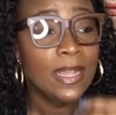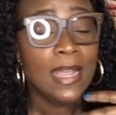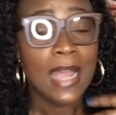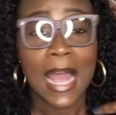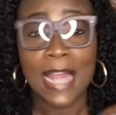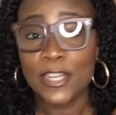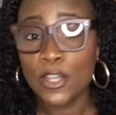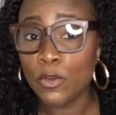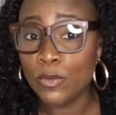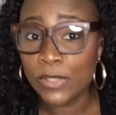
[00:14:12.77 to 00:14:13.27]

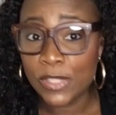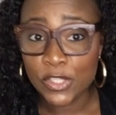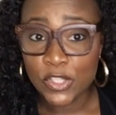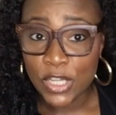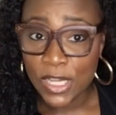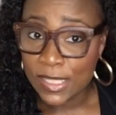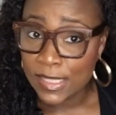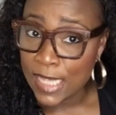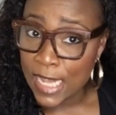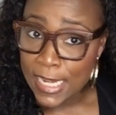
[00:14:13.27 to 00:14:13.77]
I don't
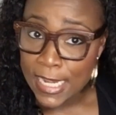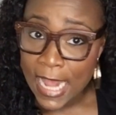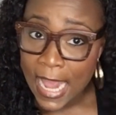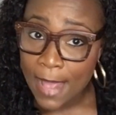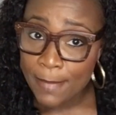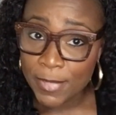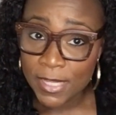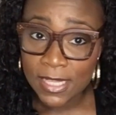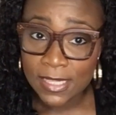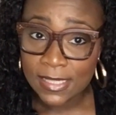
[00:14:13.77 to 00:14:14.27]
suggest that
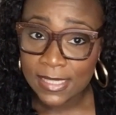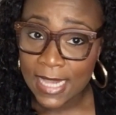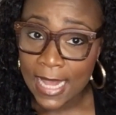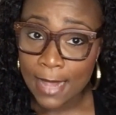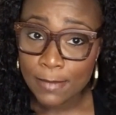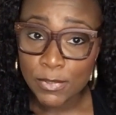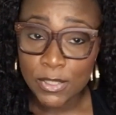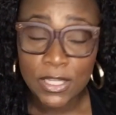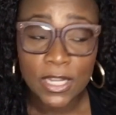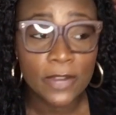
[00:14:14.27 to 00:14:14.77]
now because
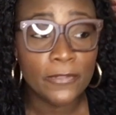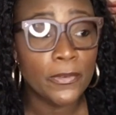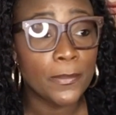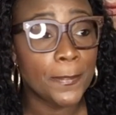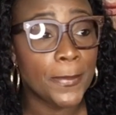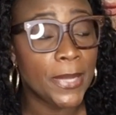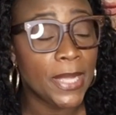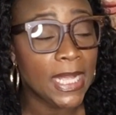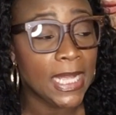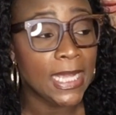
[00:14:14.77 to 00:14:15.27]
times are different,
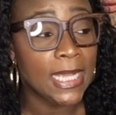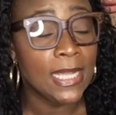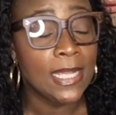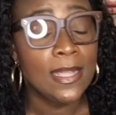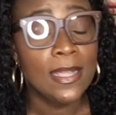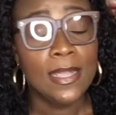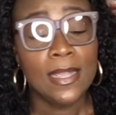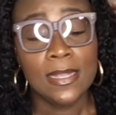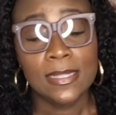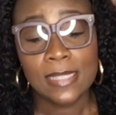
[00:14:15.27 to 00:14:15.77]
but
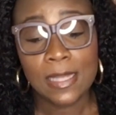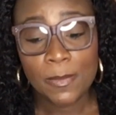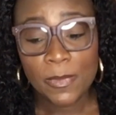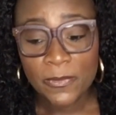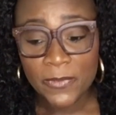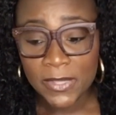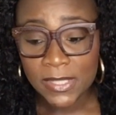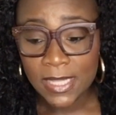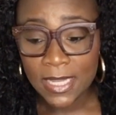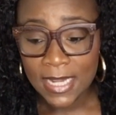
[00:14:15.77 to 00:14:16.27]
some of
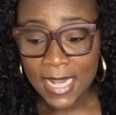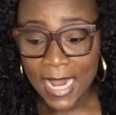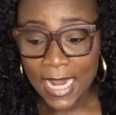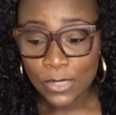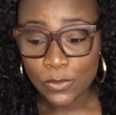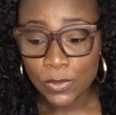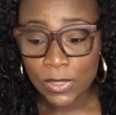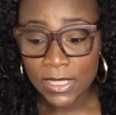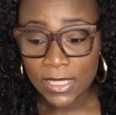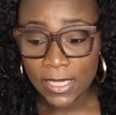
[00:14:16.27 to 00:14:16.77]
us are
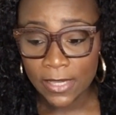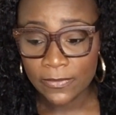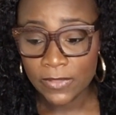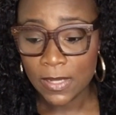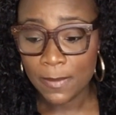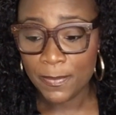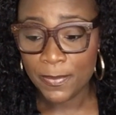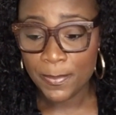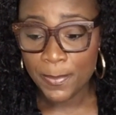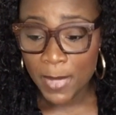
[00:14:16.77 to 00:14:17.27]
naturally
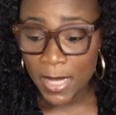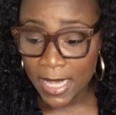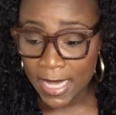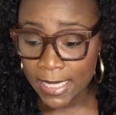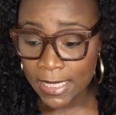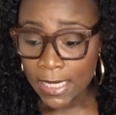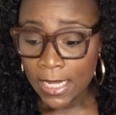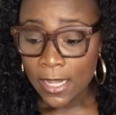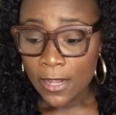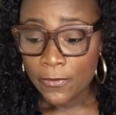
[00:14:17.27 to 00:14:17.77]
gifted.
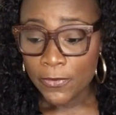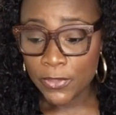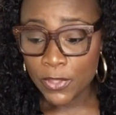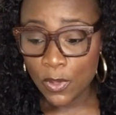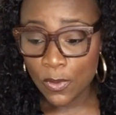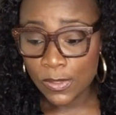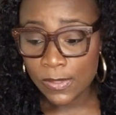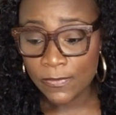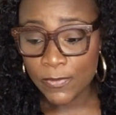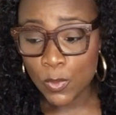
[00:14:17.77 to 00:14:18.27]
But for
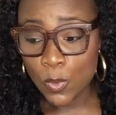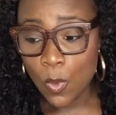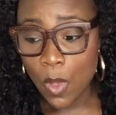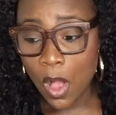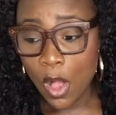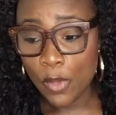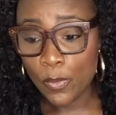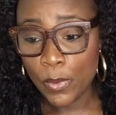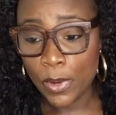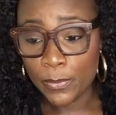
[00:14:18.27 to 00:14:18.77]
those of you all
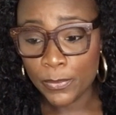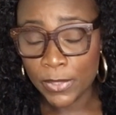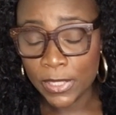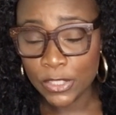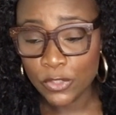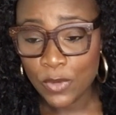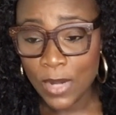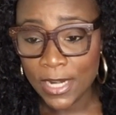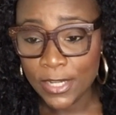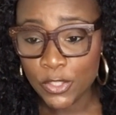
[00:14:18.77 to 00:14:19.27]
who are really
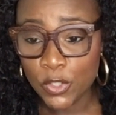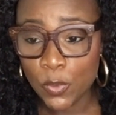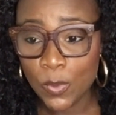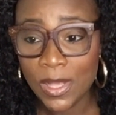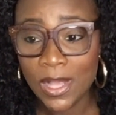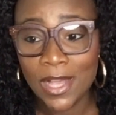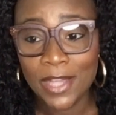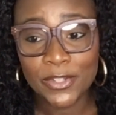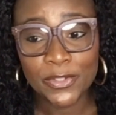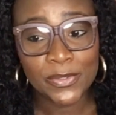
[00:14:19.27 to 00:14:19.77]
trying to do it,
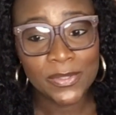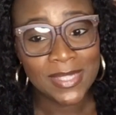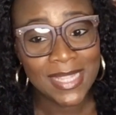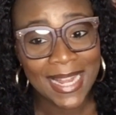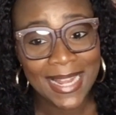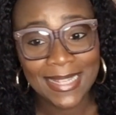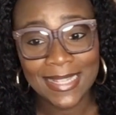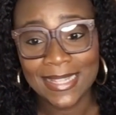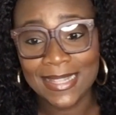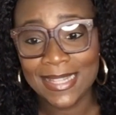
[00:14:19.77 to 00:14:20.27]

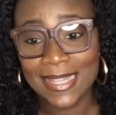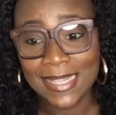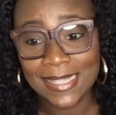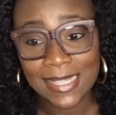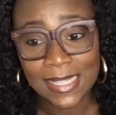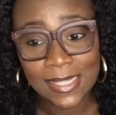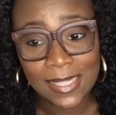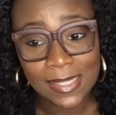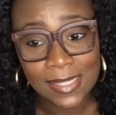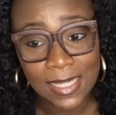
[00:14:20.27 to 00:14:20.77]
understand that this
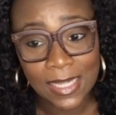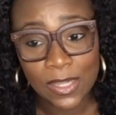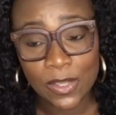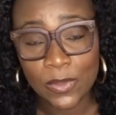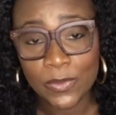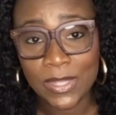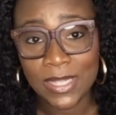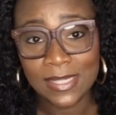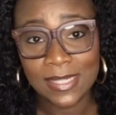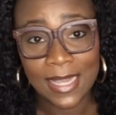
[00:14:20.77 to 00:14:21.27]
is a skill
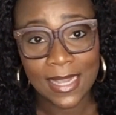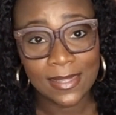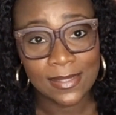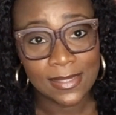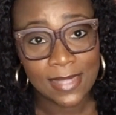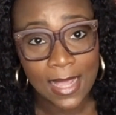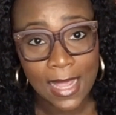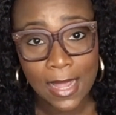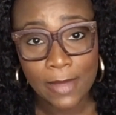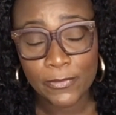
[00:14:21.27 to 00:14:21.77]
that takes
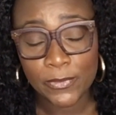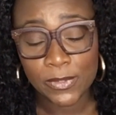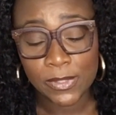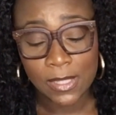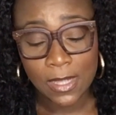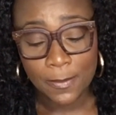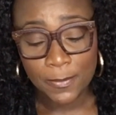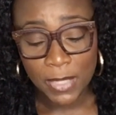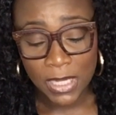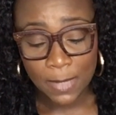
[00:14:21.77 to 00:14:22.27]
time for
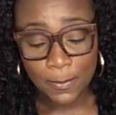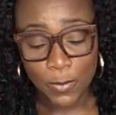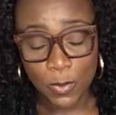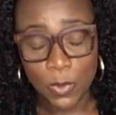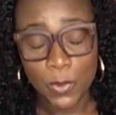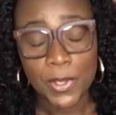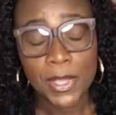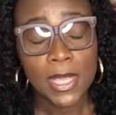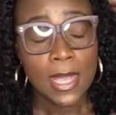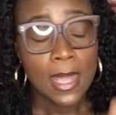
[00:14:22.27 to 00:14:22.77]
some people.
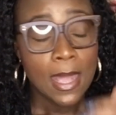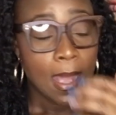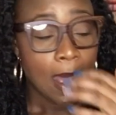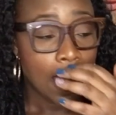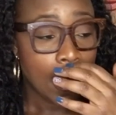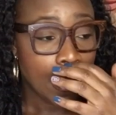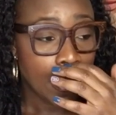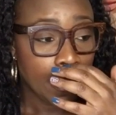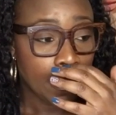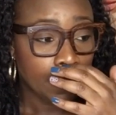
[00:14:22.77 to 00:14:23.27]

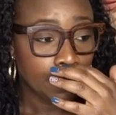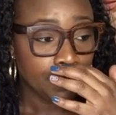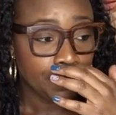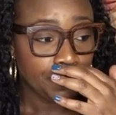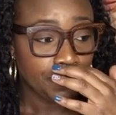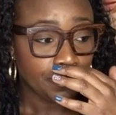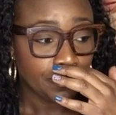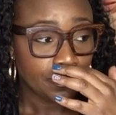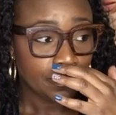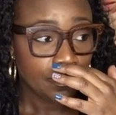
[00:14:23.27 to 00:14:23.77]

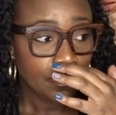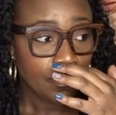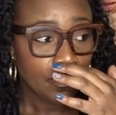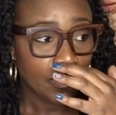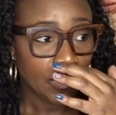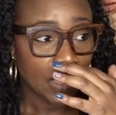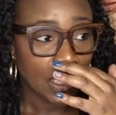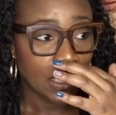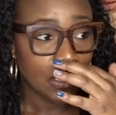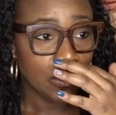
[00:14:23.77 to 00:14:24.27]

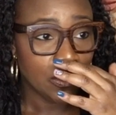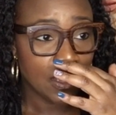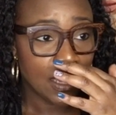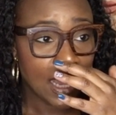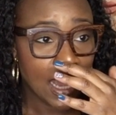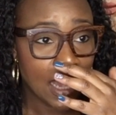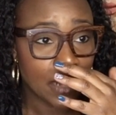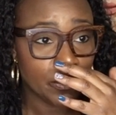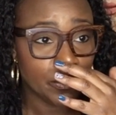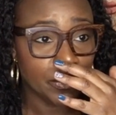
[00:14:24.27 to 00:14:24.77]
You
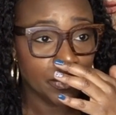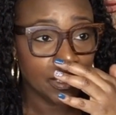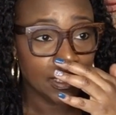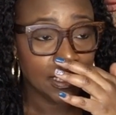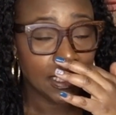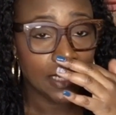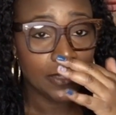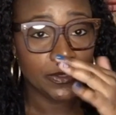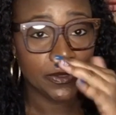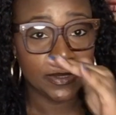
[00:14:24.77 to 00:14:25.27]
gotta really
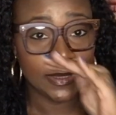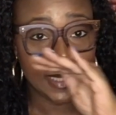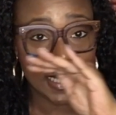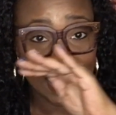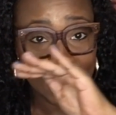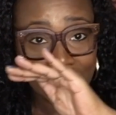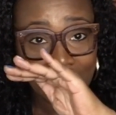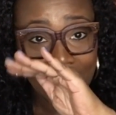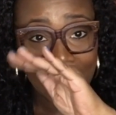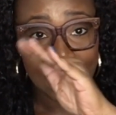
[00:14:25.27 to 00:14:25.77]

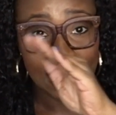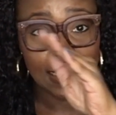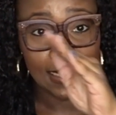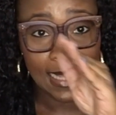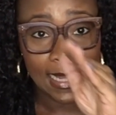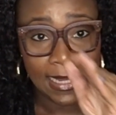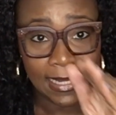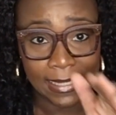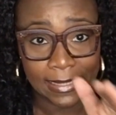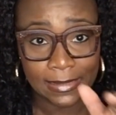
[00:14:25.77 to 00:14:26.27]
understand how to
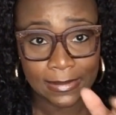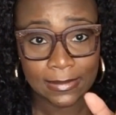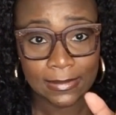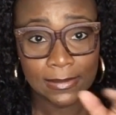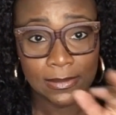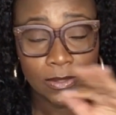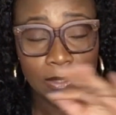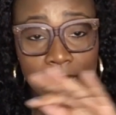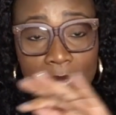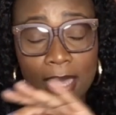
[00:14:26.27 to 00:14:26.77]
lay it.
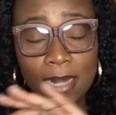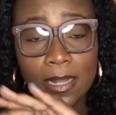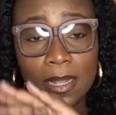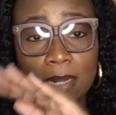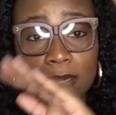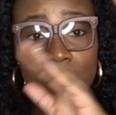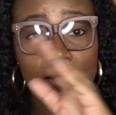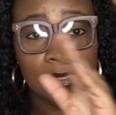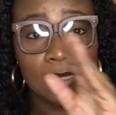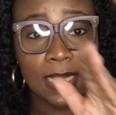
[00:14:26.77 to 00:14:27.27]
You gotta
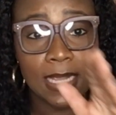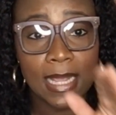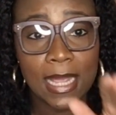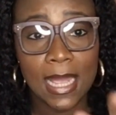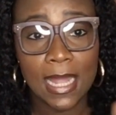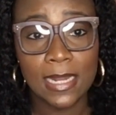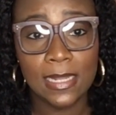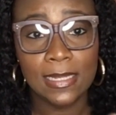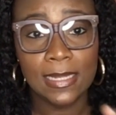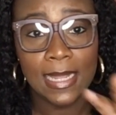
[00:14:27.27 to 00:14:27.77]
understand
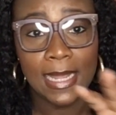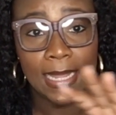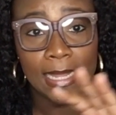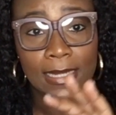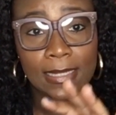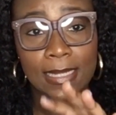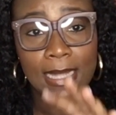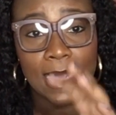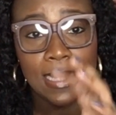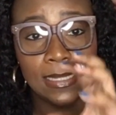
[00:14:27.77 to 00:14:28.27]
how to lay
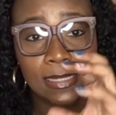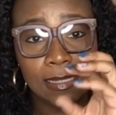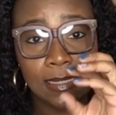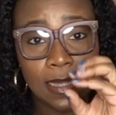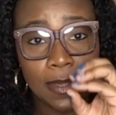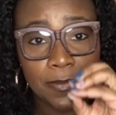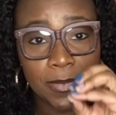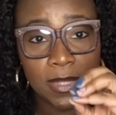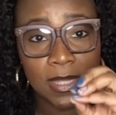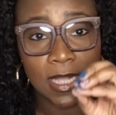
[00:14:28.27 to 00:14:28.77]
it. That's
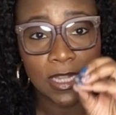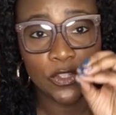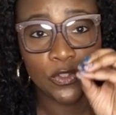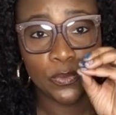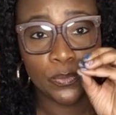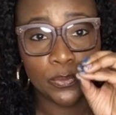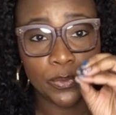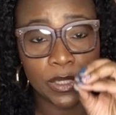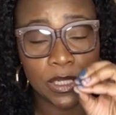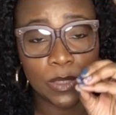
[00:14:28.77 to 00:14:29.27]
something that you
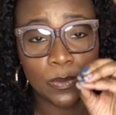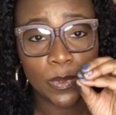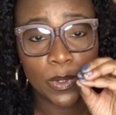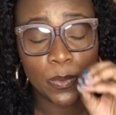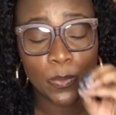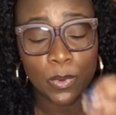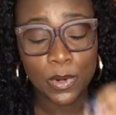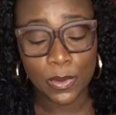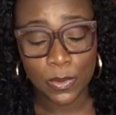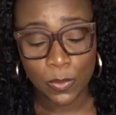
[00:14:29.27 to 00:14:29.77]
really want to
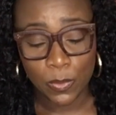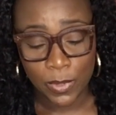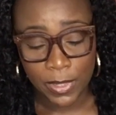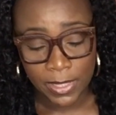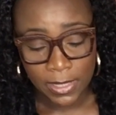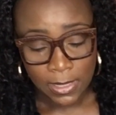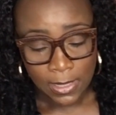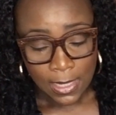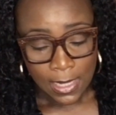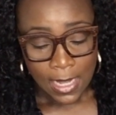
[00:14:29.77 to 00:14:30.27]
work on.
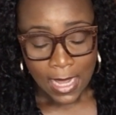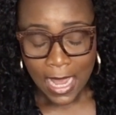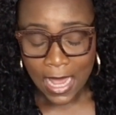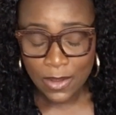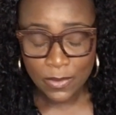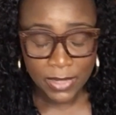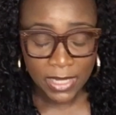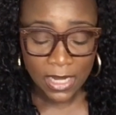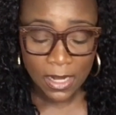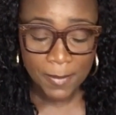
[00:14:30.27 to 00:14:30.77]
I
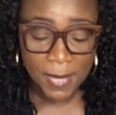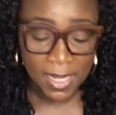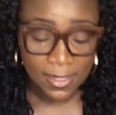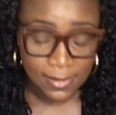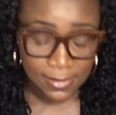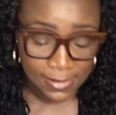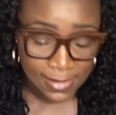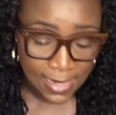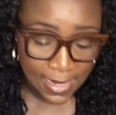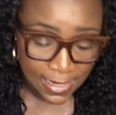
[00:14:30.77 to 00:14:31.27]
don't care about
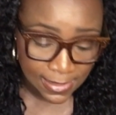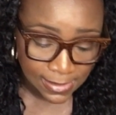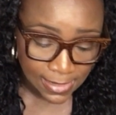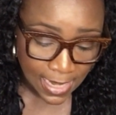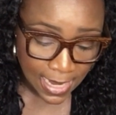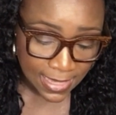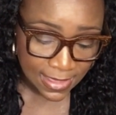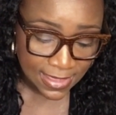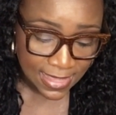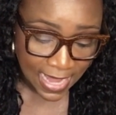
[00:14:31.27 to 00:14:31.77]
designs
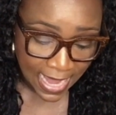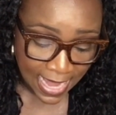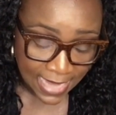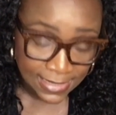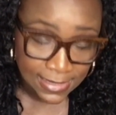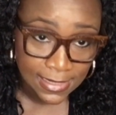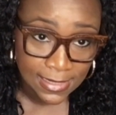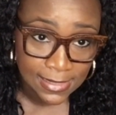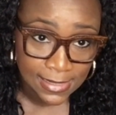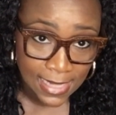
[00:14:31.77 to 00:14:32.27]
like that.
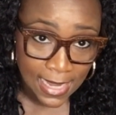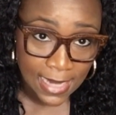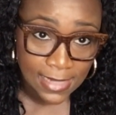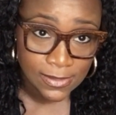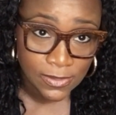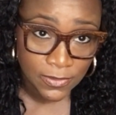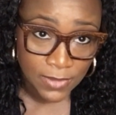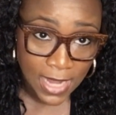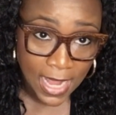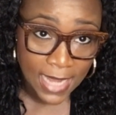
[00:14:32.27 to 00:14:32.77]
Designs
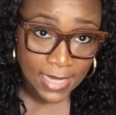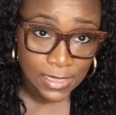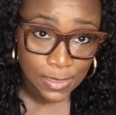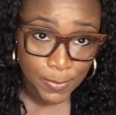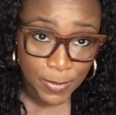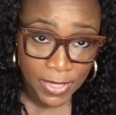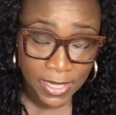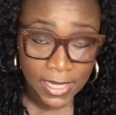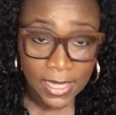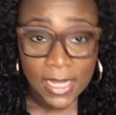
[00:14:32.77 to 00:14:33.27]
are nice,
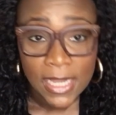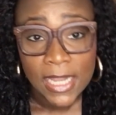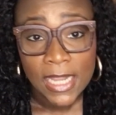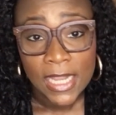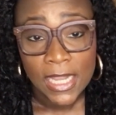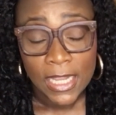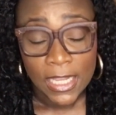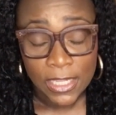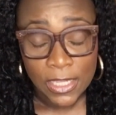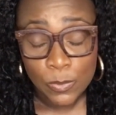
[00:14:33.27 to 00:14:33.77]
but
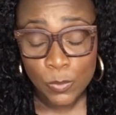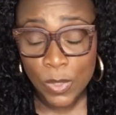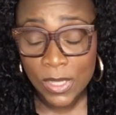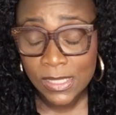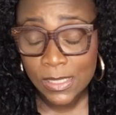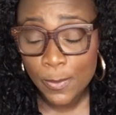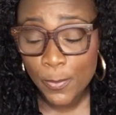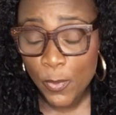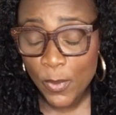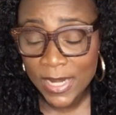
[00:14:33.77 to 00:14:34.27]
what's
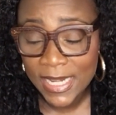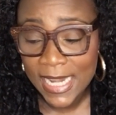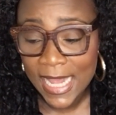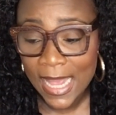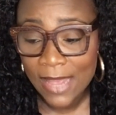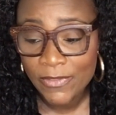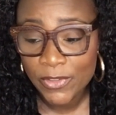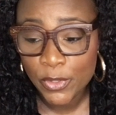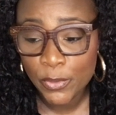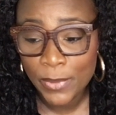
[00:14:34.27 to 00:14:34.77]
the point in
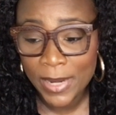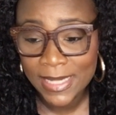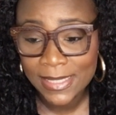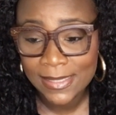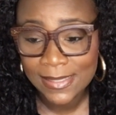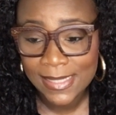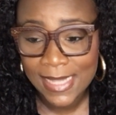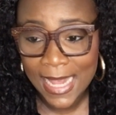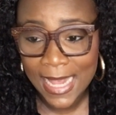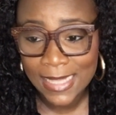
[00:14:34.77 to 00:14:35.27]
having great
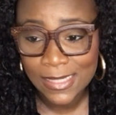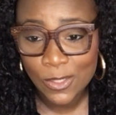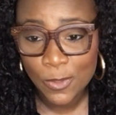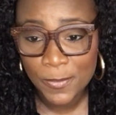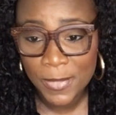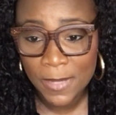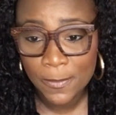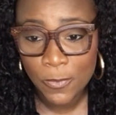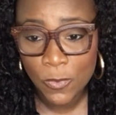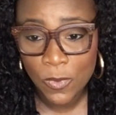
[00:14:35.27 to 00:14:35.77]
designs on
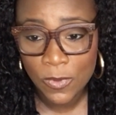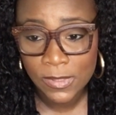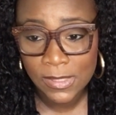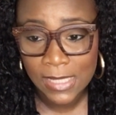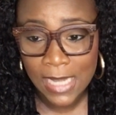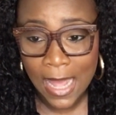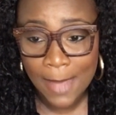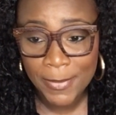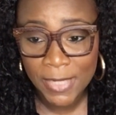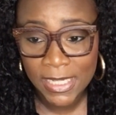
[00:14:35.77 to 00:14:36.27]
people on
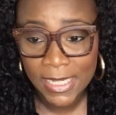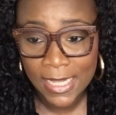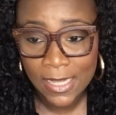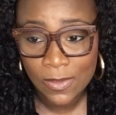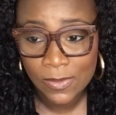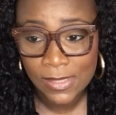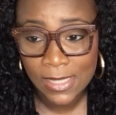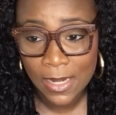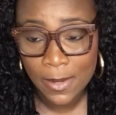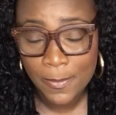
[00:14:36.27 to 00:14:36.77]
sloppy
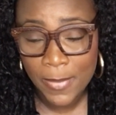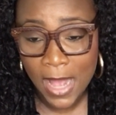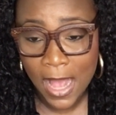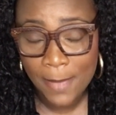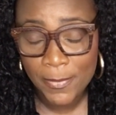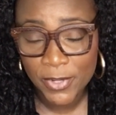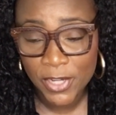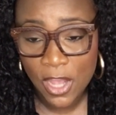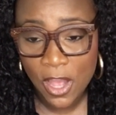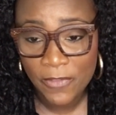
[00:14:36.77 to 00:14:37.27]
nails that are
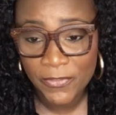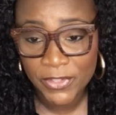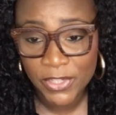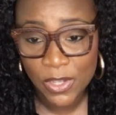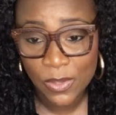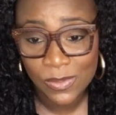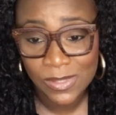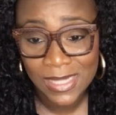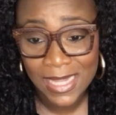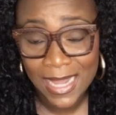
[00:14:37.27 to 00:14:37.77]
popping off and
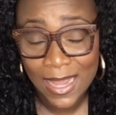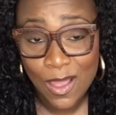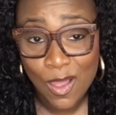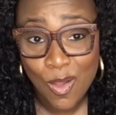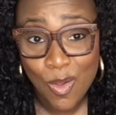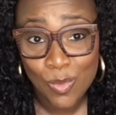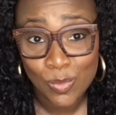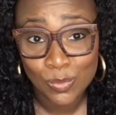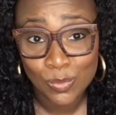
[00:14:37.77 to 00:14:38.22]
don't stay on?